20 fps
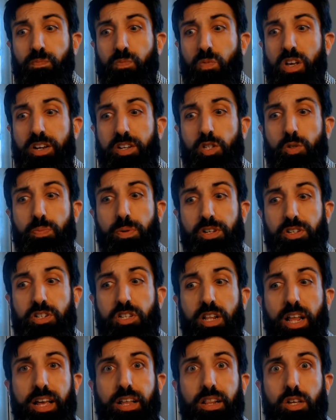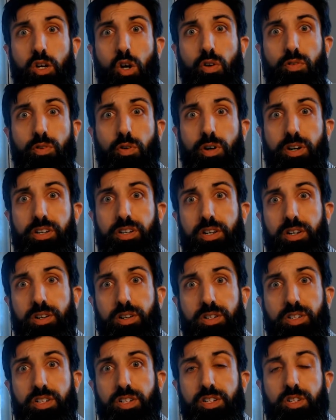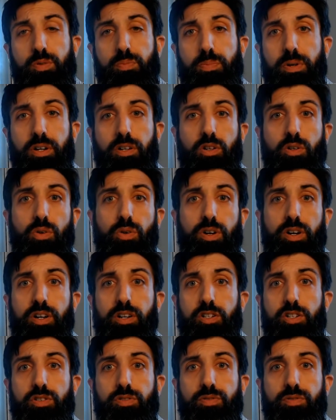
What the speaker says: It's been slightly over a year since Bitcoin